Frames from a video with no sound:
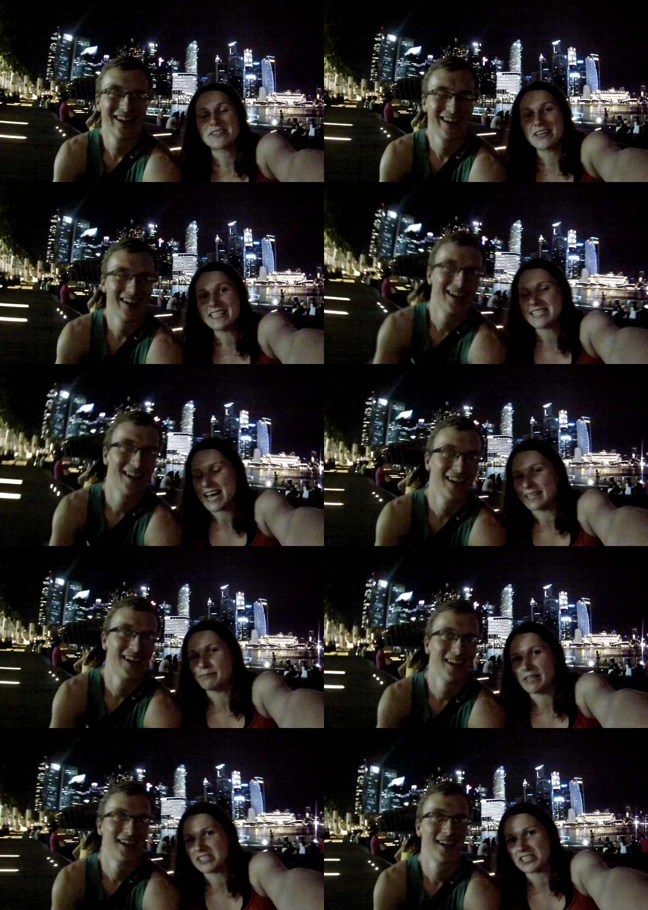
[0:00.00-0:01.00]
Speaker 1: so Gytis had the
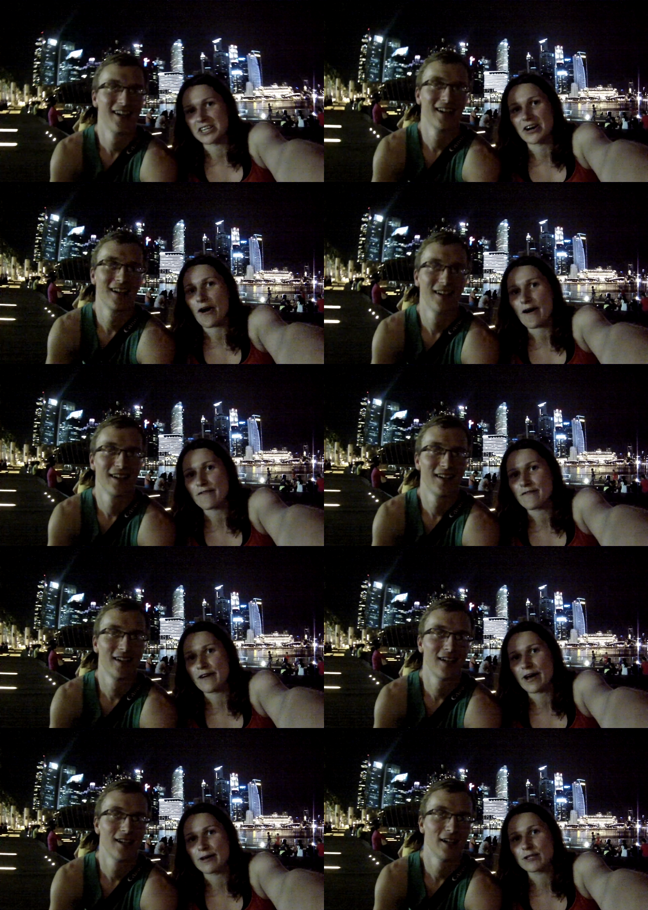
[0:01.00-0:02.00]
pleasure of uh,
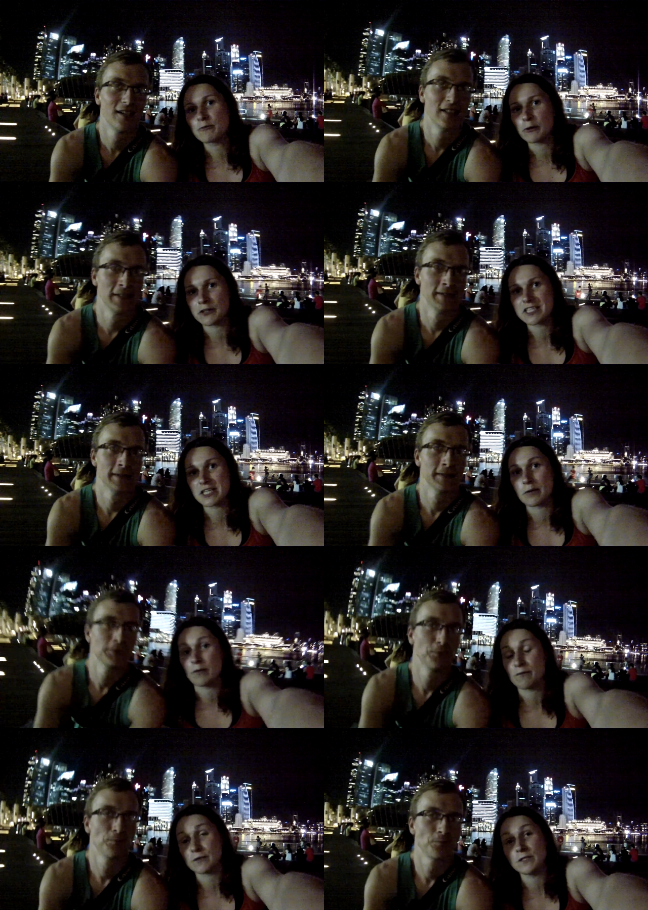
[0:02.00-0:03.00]
exploring
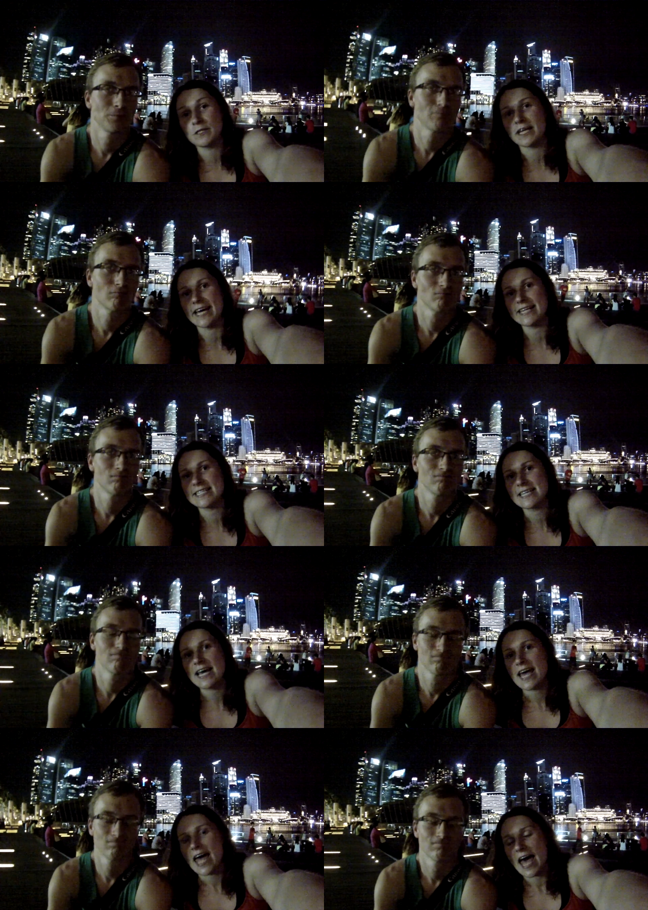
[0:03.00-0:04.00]
Singapore for two days
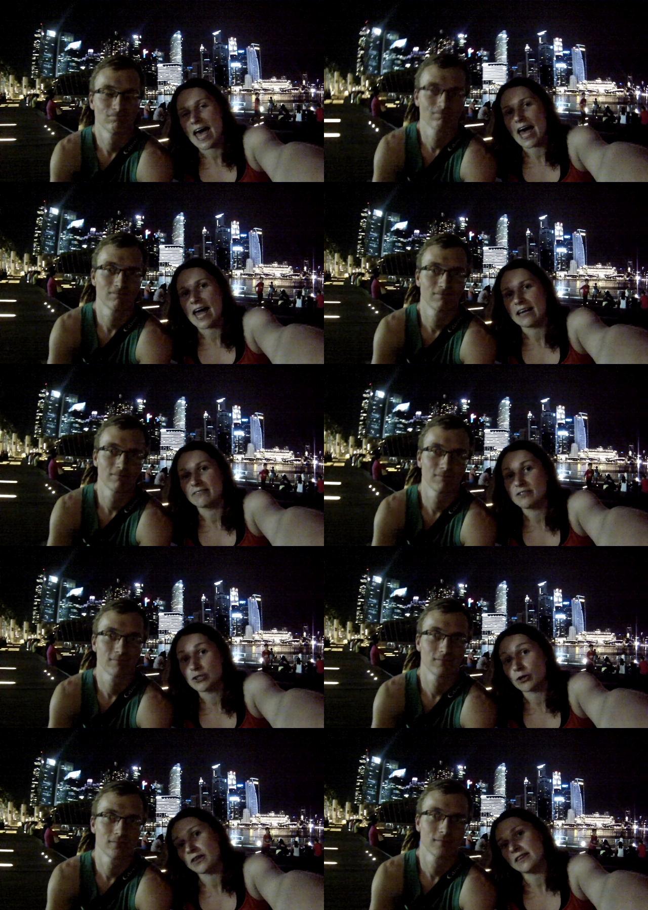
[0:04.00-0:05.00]
and I've
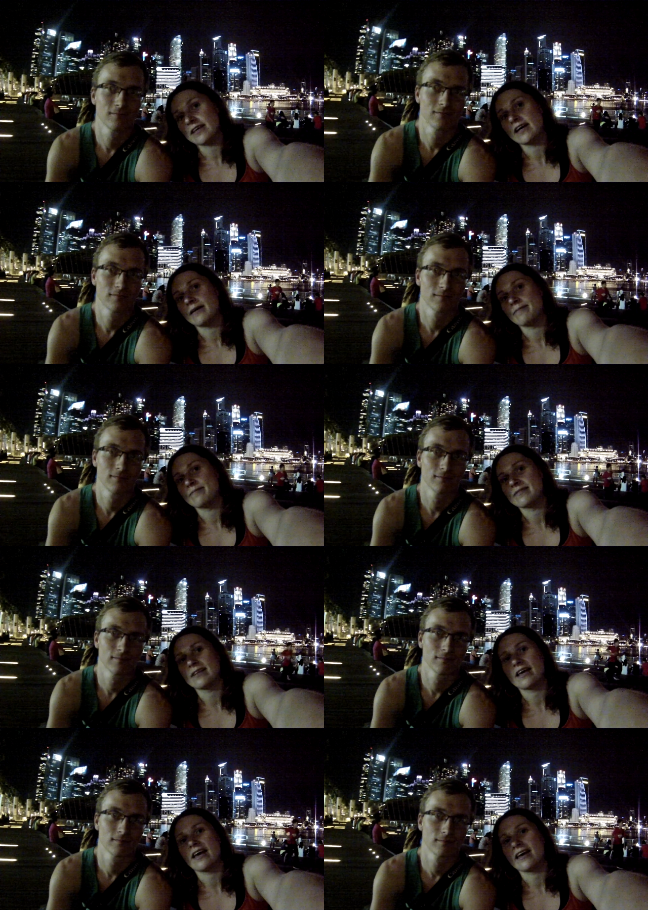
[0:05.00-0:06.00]
joined um,
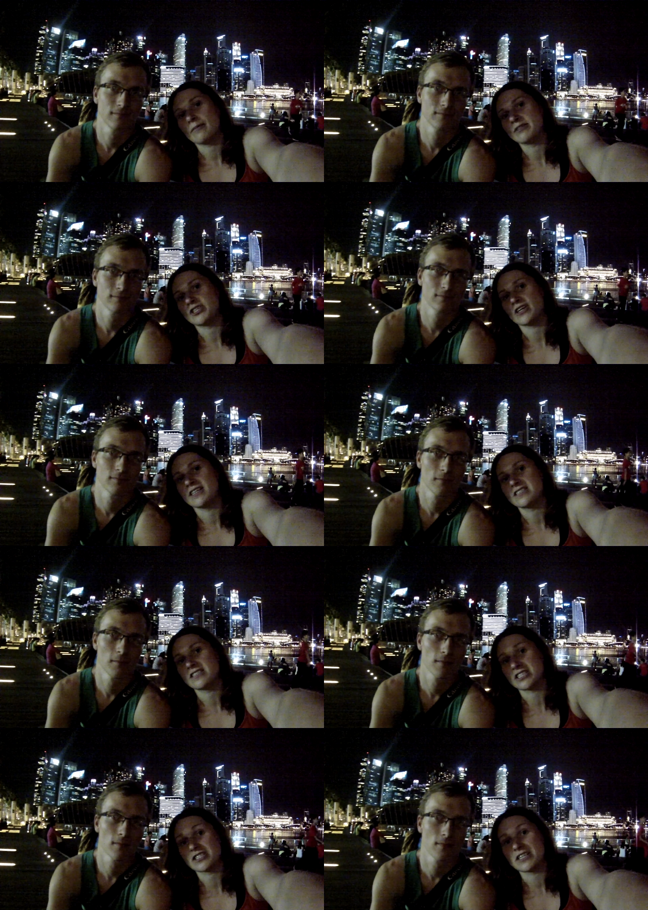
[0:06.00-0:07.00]
uh, him and Johnny
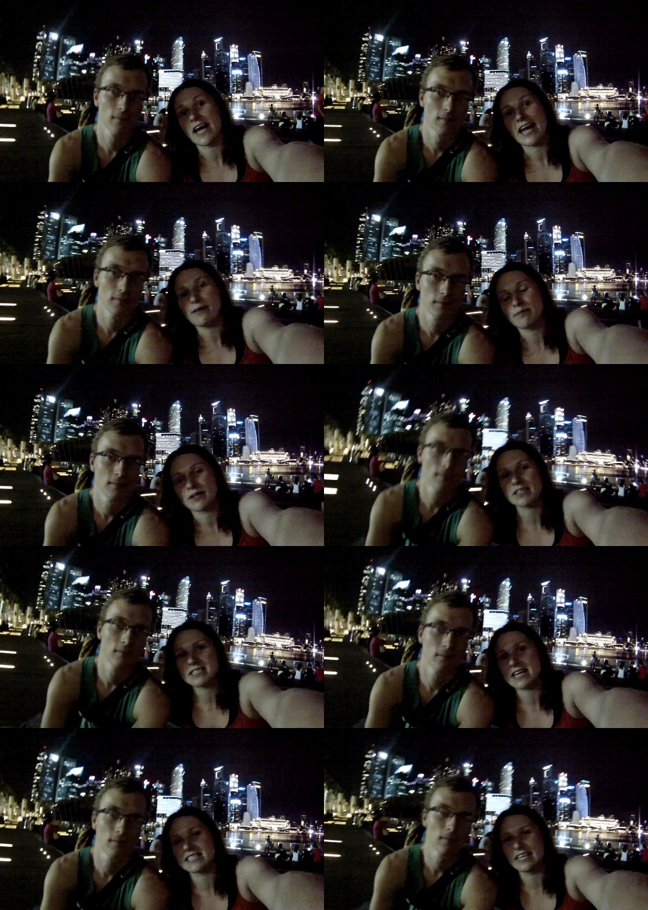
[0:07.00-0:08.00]
just today
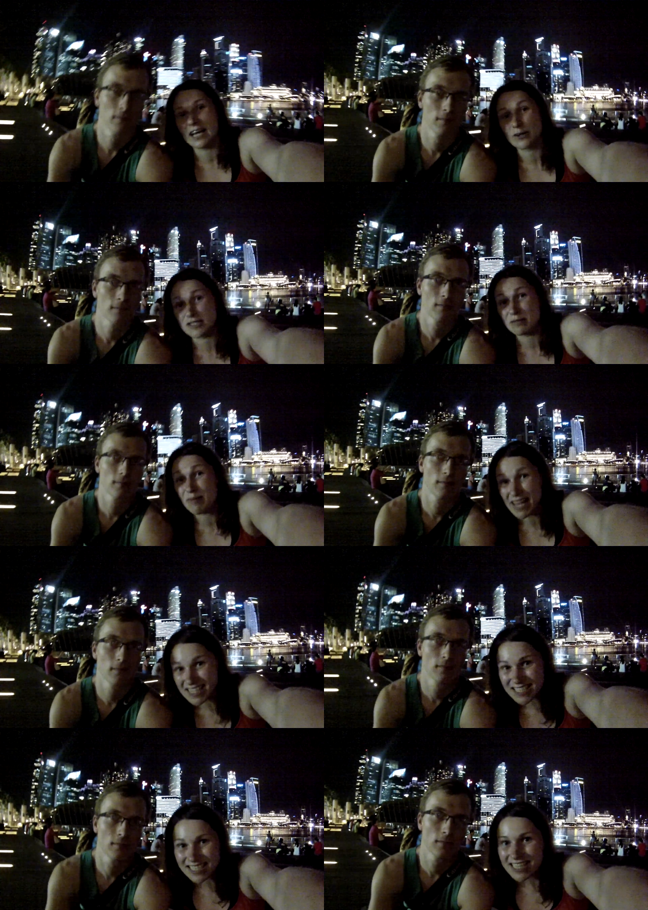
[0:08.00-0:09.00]
because yesterday I was in bed
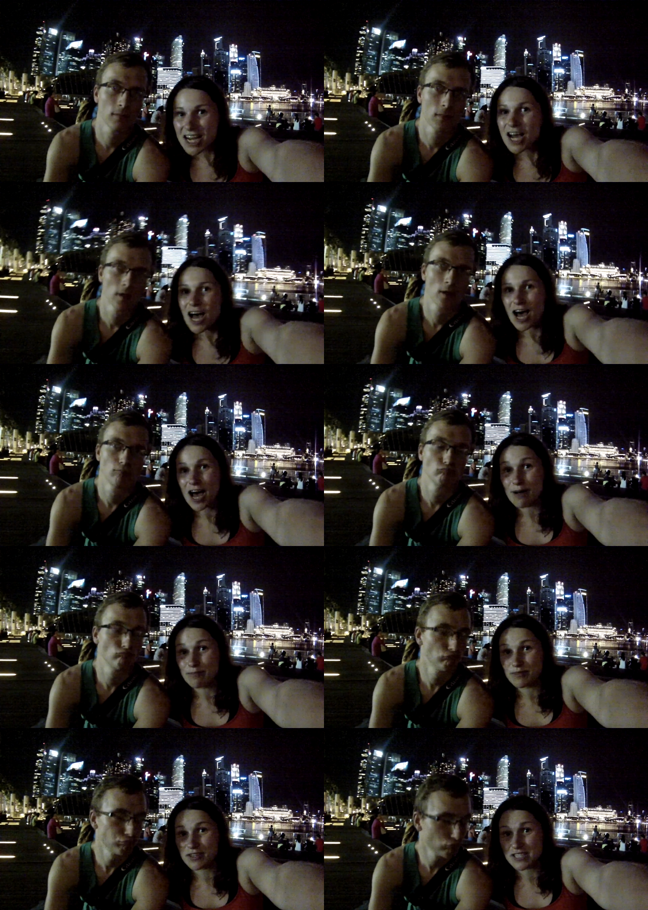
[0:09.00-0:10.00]

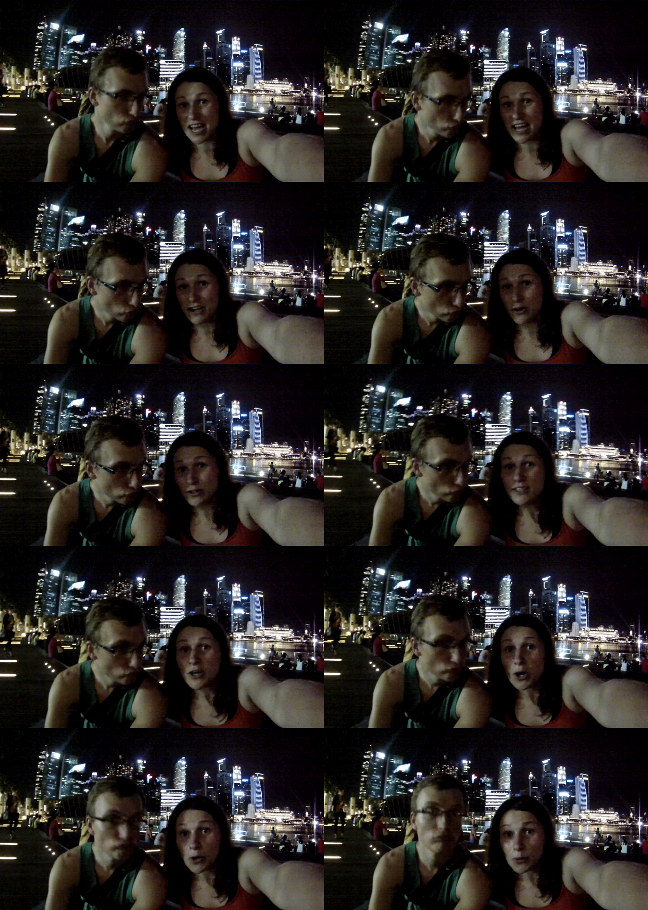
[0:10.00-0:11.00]
because um, I caught a
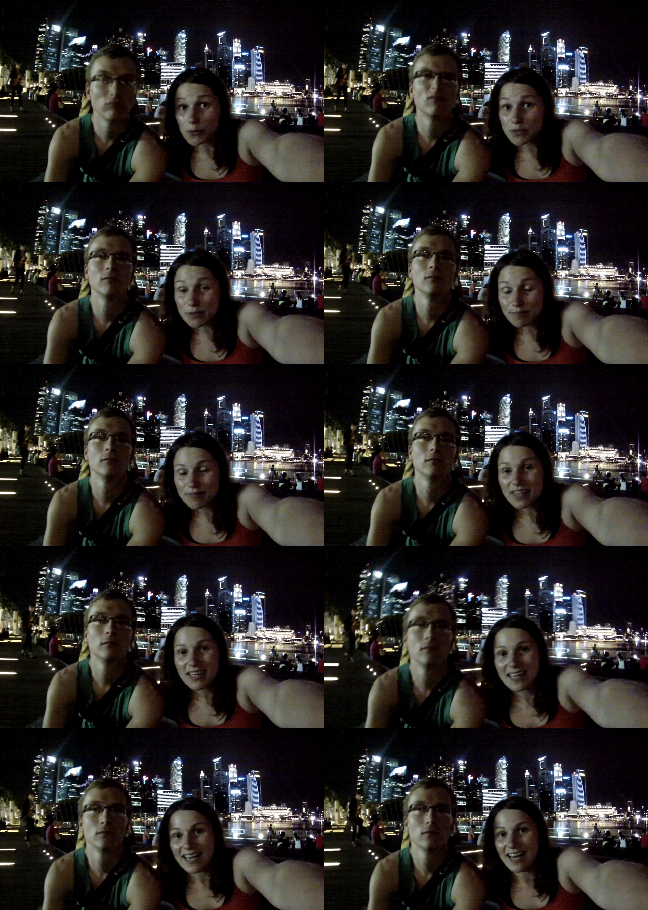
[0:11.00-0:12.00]
cold
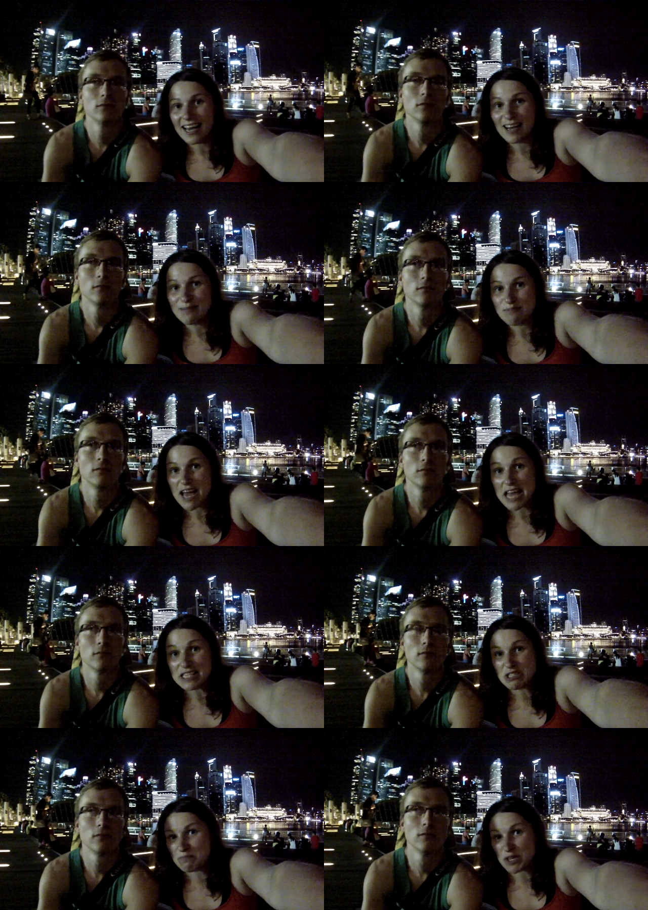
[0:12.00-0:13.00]
um,
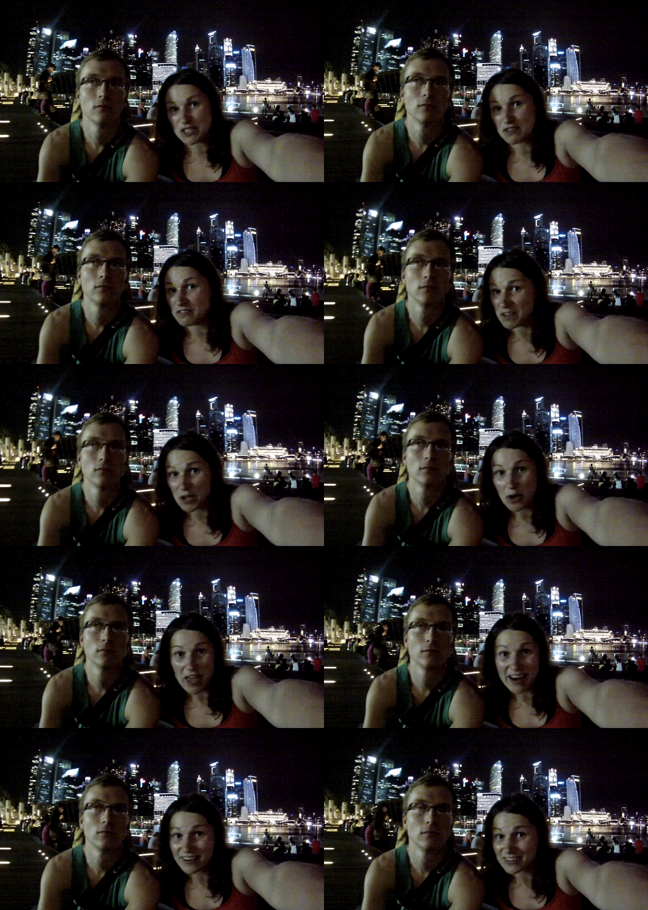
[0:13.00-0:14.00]
it's because of the
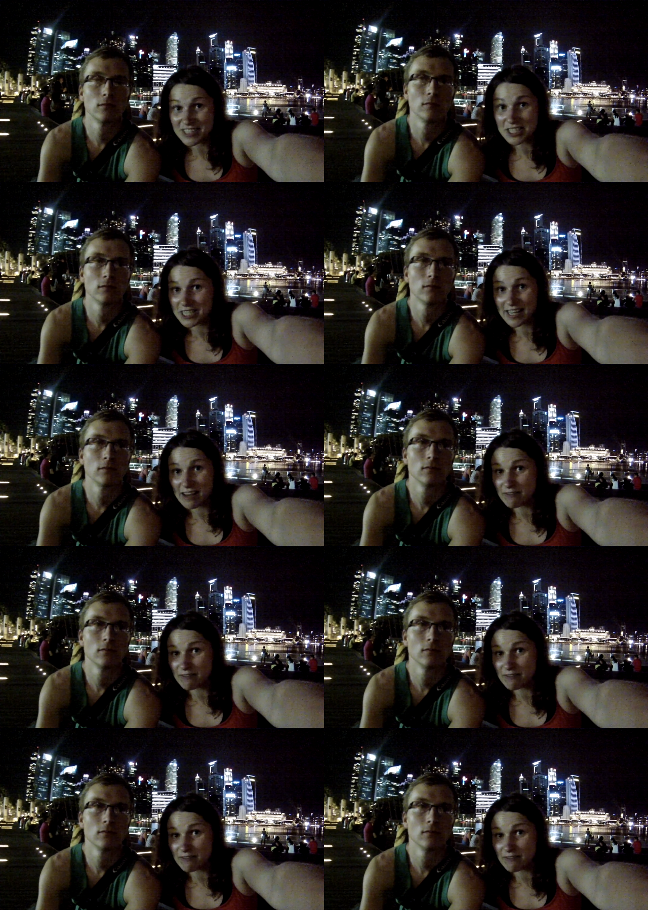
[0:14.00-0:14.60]
air conditioning